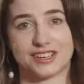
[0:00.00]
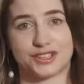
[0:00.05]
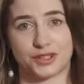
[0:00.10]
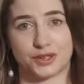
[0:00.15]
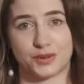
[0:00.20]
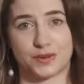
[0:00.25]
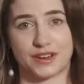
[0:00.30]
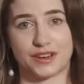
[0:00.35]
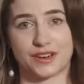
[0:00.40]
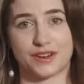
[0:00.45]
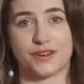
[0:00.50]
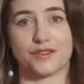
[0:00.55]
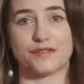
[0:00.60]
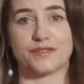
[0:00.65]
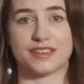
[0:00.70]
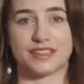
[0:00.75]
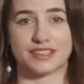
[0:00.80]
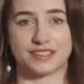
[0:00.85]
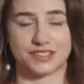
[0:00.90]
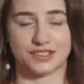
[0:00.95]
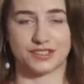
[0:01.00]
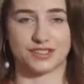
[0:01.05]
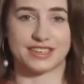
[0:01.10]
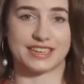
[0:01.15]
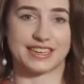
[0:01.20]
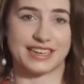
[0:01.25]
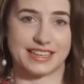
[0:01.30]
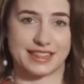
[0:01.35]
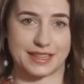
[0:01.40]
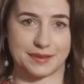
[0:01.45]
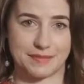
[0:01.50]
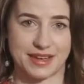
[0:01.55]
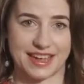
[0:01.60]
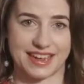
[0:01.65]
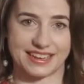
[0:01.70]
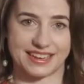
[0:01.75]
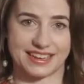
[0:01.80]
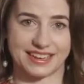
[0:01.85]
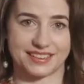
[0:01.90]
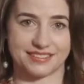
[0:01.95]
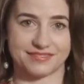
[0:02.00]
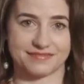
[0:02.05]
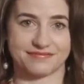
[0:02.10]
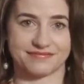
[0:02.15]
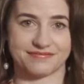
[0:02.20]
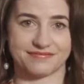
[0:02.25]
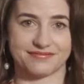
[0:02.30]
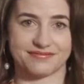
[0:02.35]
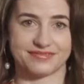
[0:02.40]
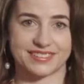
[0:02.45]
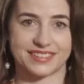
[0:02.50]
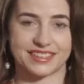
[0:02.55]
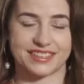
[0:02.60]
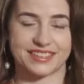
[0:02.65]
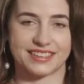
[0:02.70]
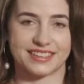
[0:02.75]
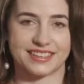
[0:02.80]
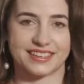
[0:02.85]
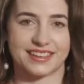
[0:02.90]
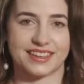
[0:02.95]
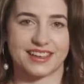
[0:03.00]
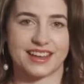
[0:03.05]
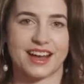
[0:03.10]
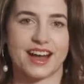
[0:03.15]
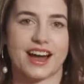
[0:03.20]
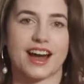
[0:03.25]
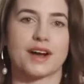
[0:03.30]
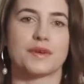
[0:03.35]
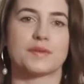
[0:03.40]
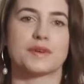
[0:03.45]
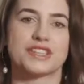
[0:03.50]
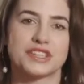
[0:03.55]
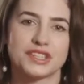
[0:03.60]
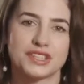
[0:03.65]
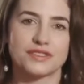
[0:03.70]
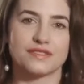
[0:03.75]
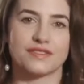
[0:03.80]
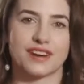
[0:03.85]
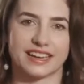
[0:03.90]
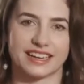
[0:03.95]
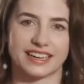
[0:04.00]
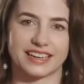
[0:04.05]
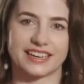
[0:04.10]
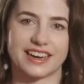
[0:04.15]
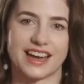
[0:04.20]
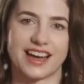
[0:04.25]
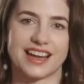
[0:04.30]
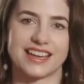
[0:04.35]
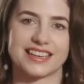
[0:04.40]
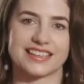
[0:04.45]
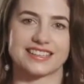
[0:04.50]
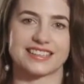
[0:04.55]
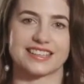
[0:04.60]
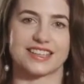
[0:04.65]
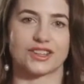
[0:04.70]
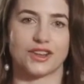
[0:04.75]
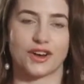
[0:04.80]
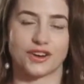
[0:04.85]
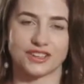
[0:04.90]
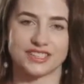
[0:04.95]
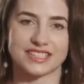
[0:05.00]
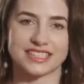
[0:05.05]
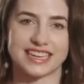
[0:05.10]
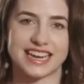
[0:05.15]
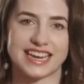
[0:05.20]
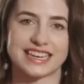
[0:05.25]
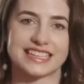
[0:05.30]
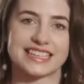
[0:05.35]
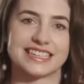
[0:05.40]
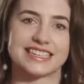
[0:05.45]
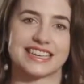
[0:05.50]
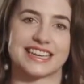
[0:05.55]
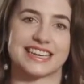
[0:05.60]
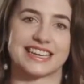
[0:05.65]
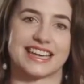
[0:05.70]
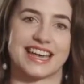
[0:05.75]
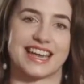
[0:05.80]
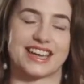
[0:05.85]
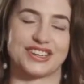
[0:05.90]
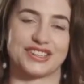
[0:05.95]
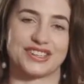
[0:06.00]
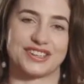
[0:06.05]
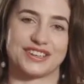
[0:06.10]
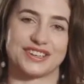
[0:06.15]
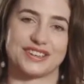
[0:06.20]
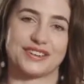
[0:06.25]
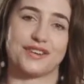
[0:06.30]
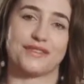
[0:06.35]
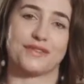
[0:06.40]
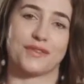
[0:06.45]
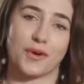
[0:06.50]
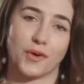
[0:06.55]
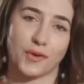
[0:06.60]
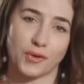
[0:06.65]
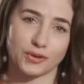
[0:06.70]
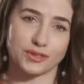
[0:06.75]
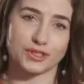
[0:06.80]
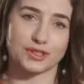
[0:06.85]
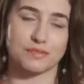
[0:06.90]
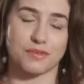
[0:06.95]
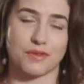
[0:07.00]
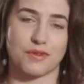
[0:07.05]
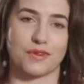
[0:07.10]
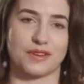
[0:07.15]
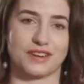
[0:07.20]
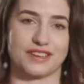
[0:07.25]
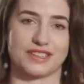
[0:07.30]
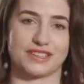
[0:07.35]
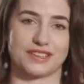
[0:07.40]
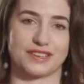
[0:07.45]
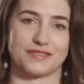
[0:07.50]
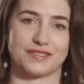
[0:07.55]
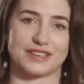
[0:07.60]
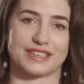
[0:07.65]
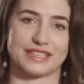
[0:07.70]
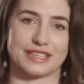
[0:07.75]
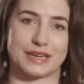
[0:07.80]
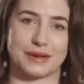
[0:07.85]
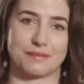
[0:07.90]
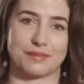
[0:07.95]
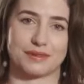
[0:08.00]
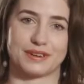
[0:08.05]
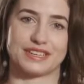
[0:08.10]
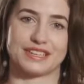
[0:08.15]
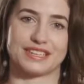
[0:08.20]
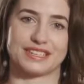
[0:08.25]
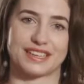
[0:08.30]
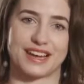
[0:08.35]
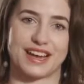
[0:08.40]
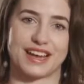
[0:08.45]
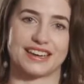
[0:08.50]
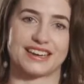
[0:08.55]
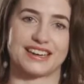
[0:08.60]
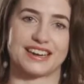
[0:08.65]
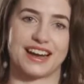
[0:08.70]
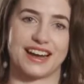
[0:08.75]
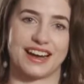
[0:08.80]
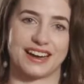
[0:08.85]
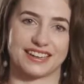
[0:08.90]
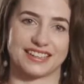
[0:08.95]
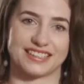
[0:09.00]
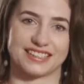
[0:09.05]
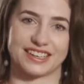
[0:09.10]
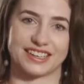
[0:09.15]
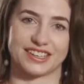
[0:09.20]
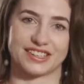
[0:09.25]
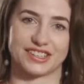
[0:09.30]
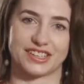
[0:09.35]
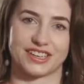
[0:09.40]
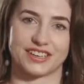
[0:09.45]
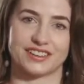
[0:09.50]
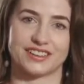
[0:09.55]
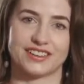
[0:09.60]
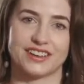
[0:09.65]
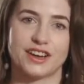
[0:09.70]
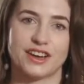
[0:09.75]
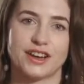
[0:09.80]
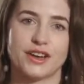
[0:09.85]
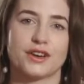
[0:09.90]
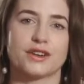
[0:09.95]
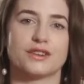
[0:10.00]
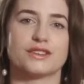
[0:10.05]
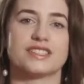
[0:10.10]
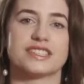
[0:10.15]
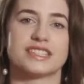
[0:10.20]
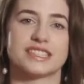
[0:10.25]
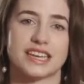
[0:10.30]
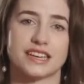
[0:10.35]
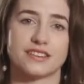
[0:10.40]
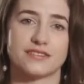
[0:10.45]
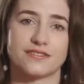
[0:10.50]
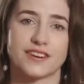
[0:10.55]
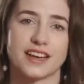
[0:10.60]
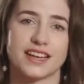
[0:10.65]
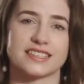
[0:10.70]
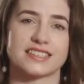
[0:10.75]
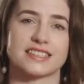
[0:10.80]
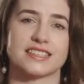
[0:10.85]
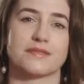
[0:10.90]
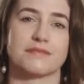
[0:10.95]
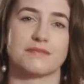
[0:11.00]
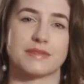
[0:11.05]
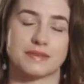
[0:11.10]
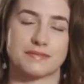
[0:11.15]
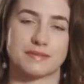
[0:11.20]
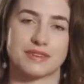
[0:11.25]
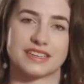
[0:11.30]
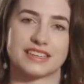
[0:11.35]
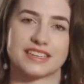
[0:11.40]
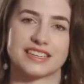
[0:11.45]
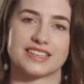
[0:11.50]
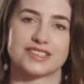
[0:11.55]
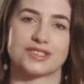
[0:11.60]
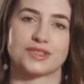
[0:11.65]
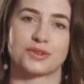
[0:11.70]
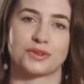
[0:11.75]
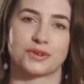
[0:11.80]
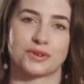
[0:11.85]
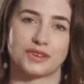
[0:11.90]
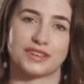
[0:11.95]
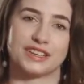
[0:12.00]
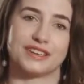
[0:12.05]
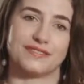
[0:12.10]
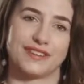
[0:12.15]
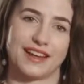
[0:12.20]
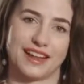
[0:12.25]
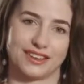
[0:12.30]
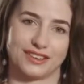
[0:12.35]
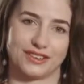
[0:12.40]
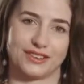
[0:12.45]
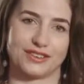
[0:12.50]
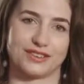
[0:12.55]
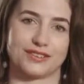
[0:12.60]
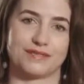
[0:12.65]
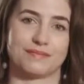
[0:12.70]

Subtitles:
tour of history in the making. I wish to recognise the long-standing dedication of all supporters of contemporary design and architecture, whose steadfast commitment is truly valued